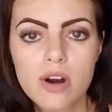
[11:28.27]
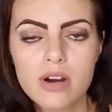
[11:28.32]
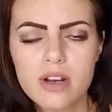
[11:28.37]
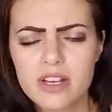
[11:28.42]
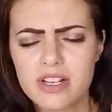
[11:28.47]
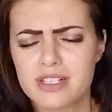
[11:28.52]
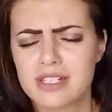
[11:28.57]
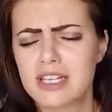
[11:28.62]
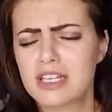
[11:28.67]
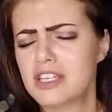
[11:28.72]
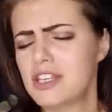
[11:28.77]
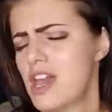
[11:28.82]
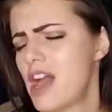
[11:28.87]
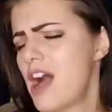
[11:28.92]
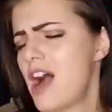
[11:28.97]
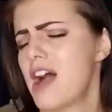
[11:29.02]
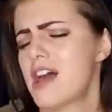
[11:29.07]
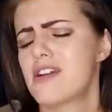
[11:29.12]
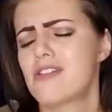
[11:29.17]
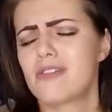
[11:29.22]
And he's like,
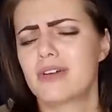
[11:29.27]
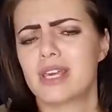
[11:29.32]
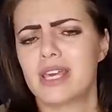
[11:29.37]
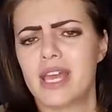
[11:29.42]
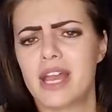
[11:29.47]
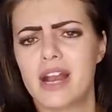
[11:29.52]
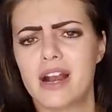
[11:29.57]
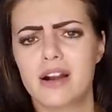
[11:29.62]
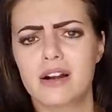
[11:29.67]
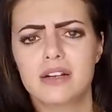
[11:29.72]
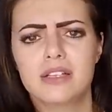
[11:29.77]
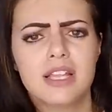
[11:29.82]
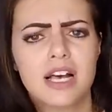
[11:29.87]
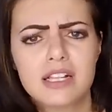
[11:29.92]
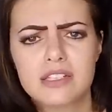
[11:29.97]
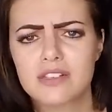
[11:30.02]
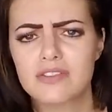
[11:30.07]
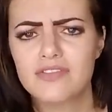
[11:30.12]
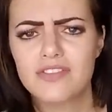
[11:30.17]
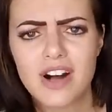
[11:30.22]
yeah, I don't care.
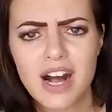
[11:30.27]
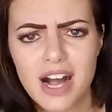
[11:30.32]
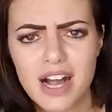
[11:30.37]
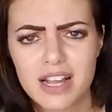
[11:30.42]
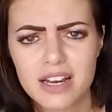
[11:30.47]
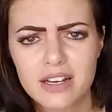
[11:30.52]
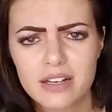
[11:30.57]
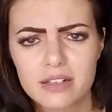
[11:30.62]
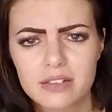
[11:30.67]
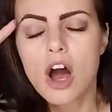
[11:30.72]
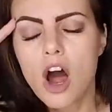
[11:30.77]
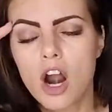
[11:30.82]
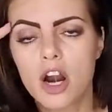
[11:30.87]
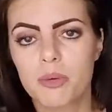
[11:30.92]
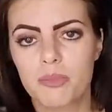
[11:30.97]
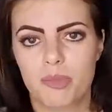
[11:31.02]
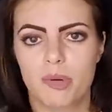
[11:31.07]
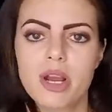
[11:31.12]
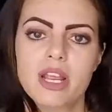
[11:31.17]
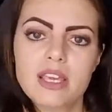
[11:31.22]
That's fine.
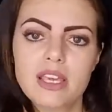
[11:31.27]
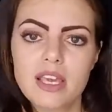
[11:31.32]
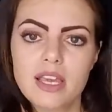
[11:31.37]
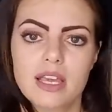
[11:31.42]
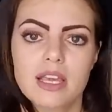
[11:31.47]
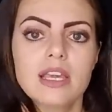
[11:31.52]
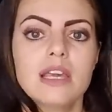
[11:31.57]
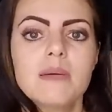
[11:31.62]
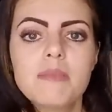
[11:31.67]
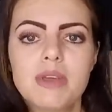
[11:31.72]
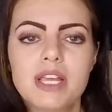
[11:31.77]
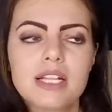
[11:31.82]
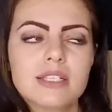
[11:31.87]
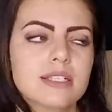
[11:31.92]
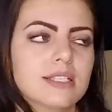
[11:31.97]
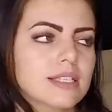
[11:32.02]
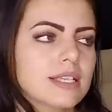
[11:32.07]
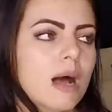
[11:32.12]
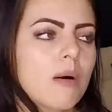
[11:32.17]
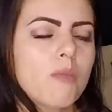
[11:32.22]
Heartbreaking. It
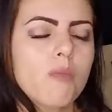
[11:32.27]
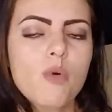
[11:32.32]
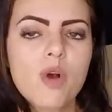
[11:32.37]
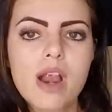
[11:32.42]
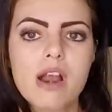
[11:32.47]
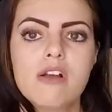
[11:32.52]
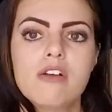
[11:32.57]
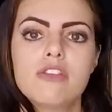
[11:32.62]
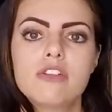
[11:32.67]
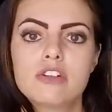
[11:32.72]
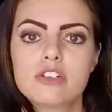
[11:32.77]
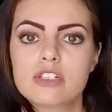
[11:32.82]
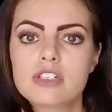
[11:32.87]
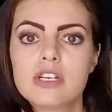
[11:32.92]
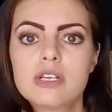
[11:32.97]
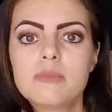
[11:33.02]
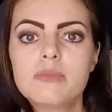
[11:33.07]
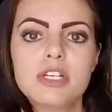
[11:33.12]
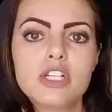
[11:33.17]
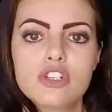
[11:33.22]
means somewhere there's
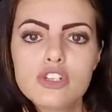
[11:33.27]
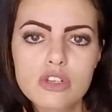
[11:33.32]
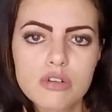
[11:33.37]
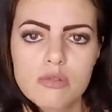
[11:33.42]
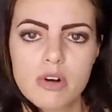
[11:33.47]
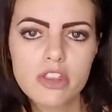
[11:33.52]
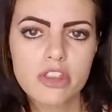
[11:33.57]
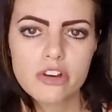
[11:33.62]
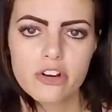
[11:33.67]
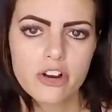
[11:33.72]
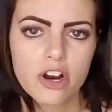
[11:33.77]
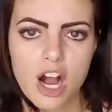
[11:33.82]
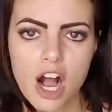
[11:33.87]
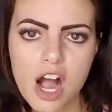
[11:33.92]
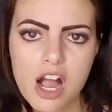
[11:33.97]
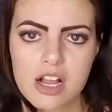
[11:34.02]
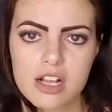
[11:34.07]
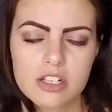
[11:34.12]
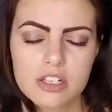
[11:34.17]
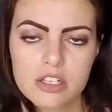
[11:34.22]
gonna be two other
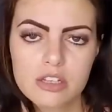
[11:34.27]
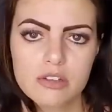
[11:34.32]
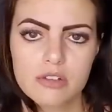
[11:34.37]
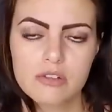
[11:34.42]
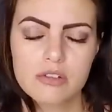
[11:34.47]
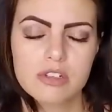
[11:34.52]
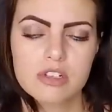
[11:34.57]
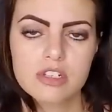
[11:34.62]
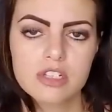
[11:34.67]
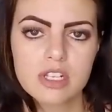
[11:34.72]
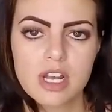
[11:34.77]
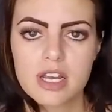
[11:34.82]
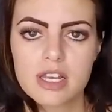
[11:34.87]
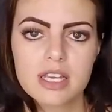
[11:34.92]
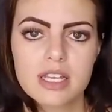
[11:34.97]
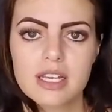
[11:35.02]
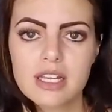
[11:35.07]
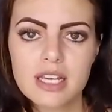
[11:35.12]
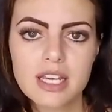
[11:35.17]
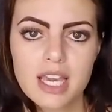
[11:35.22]
cockatoos stuck
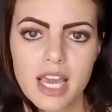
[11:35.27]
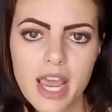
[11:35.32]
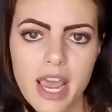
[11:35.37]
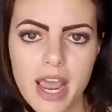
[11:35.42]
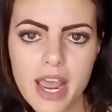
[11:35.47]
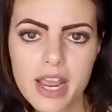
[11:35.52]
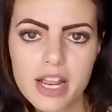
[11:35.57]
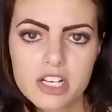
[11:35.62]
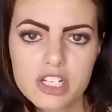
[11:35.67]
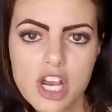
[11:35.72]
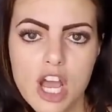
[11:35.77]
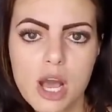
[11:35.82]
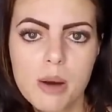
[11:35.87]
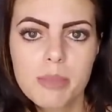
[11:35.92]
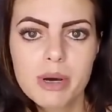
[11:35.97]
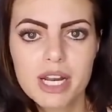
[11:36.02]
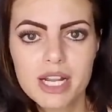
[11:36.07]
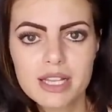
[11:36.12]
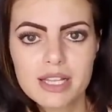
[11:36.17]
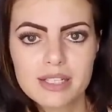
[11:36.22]
in a cage,
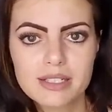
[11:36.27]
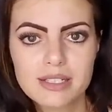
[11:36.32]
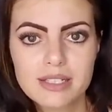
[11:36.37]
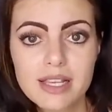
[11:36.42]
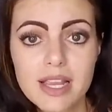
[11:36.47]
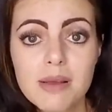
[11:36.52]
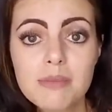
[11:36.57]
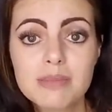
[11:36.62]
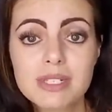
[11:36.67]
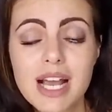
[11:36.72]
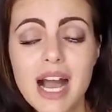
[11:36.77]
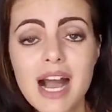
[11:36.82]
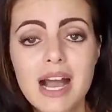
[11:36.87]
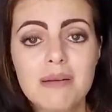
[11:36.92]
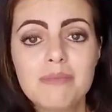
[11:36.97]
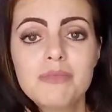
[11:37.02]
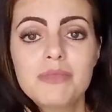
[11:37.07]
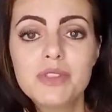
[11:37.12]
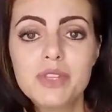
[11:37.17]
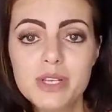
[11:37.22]
but at the same
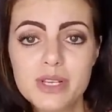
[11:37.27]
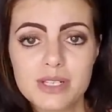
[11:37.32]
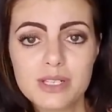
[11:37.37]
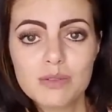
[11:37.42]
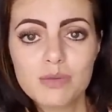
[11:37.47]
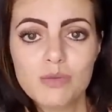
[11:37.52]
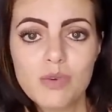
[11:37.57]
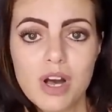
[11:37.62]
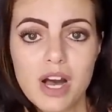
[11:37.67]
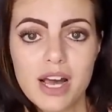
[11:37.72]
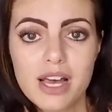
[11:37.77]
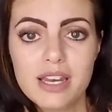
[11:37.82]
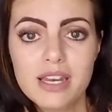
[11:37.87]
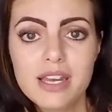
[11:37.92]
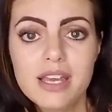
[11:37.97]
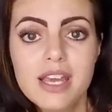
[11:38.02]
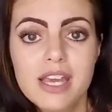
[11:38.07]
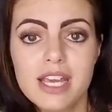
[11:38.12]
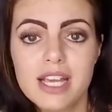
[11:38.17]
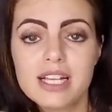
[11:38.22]
time, this
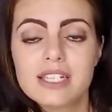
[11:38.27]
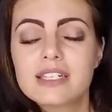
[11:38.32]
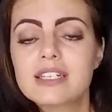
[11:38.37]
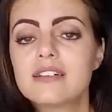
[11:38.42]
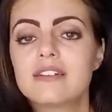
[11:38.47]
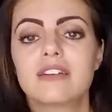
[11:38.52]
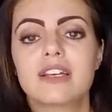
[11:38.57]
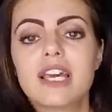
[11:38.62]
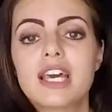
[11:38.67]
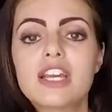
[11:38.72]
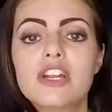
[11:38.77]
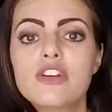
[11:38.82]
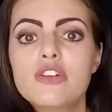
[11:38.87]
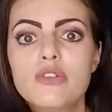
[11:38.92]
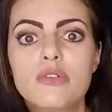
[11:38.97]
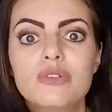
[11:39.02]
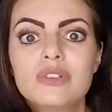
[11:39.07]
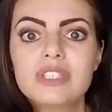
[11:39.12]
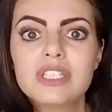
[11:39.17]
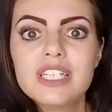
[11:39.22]
one is gonna get a
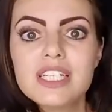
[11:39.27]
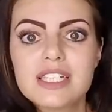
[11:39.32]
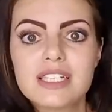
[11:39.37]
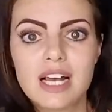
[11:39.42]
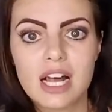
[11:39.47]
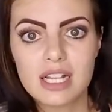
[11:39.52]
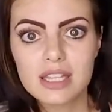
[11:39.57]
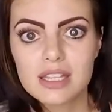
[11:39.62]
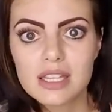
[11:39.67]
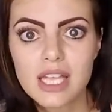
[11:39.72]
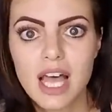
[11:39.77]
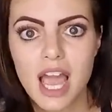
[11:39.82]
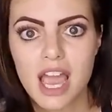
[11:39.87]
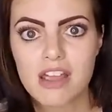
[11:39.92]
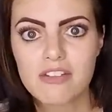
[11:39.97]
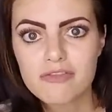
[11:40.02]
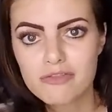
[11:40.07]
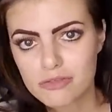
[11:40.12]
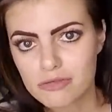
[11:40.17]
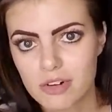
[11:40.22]
new lease on
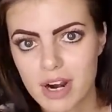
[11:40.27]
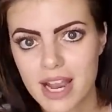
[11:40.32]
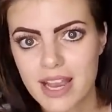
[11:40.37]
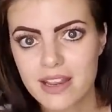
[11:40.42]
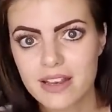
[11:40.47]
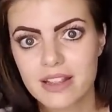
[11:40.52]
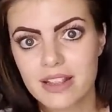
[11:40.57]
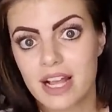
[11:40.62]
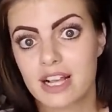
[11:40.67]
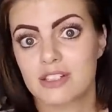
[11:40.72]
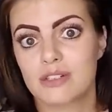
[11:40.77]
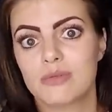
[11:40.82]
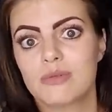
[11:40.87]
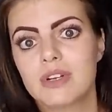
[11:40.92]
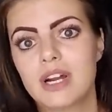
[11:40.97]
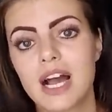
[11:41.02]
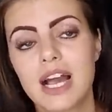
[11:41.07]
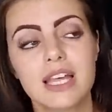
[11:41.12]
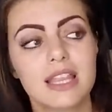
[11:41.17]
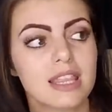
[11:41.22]
life, right? That's
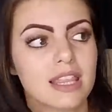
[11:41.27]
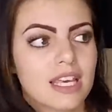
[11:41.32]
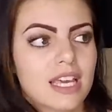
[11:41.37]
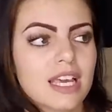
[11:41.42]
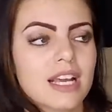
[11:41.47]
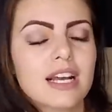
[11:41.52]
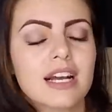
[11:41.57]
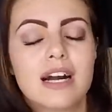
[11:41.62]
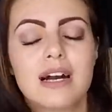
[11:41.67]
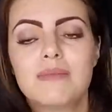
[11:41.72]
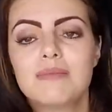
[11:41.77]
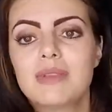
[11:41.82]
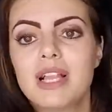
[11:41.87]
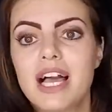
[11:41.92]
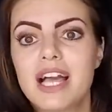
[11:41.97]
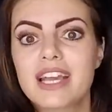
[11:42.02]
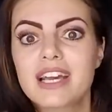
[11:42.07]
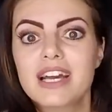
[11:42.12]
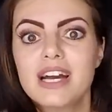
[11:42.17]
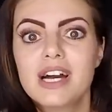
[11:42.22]
what I think. I'm
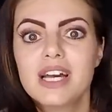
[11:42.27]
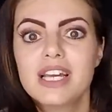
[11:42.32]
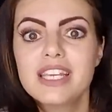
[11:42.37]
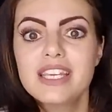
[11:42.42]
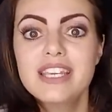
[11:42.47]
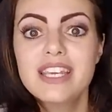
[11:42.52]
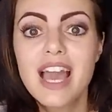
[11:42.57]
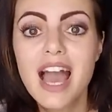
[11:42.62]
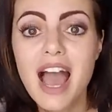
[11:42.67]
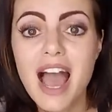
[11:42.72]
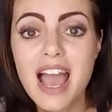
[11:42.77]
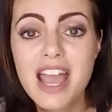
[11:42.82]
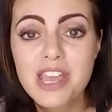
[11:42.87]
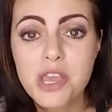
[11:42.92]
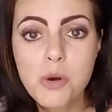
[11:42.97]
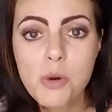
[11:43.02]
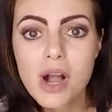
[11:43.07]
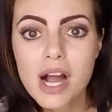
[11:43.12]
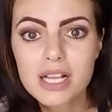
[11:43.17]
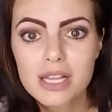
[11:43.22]
like, yeah,
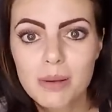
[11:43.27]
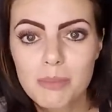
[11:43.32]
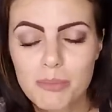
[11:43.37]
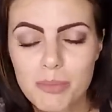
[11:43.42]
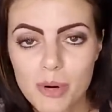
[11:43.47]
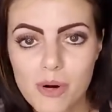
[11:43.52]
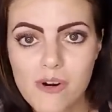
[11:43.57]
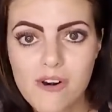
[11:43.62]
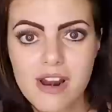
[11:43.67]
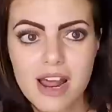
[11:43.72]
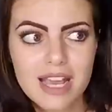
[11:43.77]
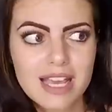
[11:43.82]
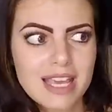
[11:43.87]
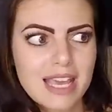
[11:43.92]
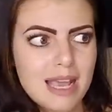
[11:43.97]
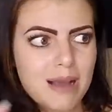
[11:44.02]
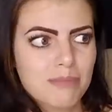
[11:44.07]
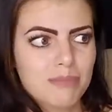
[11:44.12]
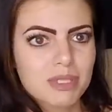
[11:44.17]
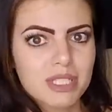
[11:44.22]
you got the bird. I
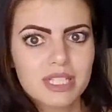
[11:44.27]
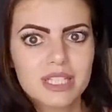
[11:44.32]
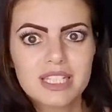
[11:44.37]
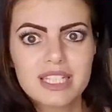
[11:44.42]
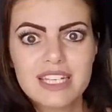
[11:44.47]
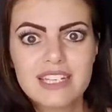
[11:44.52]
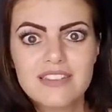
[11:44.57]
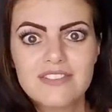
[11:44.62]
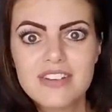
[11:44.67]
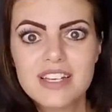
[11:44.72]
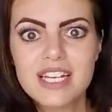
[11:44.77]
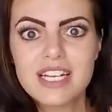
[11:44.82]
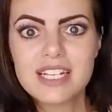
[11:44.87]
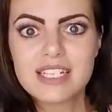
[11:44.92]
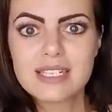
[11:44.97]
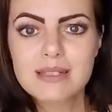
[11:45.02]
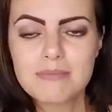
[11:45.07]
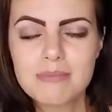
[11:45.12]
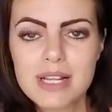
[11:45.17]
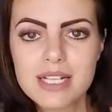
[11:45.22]
can't believe it.
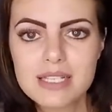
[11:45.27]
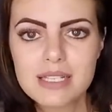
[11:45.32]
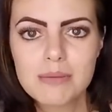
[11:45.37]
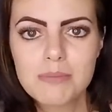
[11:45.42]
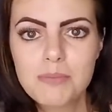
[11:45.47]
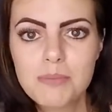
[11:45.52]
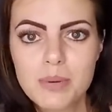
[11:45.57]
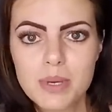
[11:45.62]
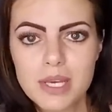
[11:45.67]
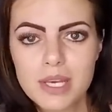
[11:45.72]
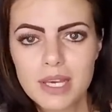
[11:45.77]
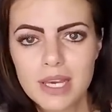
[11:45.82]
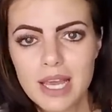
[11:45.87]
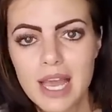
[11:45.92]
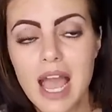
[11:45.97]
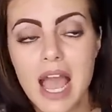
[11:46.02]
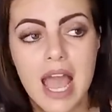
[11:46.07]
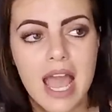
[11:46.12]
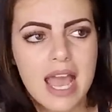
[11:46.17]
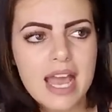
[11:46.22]
It's meant to be.
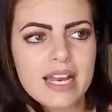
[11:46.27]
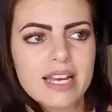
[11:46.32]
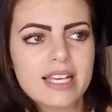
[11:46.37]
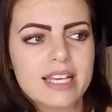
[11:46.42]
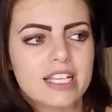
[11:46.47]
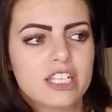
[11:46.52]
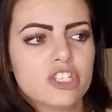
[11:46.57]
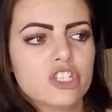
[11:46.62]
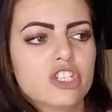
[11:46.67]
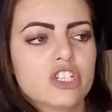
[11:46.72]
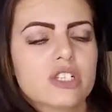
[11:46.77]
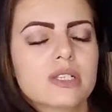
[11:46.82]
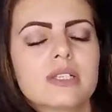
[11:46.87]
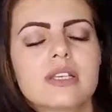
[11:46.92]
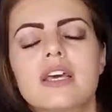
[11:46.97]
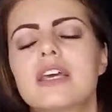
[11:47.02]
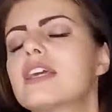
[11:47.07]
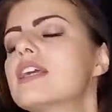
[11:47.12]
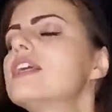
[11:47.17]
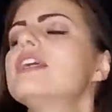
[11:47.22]
And he's just
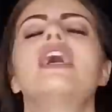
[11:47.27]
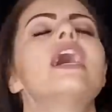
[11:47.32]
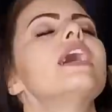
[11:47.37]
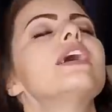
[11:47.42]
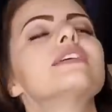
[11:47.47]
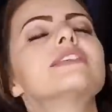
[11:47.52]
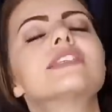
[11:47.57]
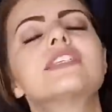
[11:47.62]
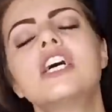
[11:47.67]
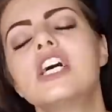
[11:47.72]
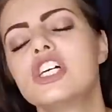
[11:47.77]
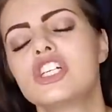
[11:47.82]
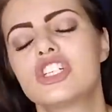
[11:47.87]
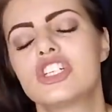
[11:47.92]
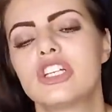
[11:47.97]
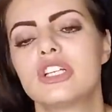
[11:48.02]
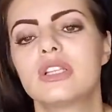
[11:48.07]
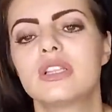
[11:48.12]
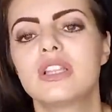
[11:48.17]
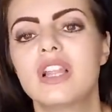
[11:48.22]
like, yes,
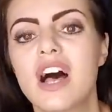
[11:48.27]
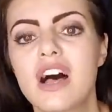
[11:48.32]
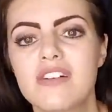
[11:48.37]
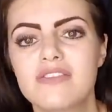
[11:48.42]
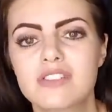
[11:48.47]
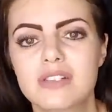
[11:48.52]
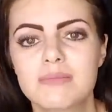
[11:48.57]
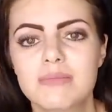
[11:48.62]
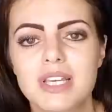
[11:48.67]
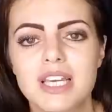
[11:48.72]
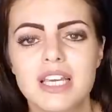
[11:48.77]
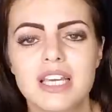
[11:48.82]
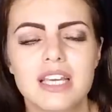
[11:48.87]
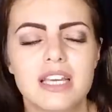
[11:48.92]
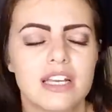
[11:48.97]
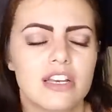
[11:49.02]
she loves me.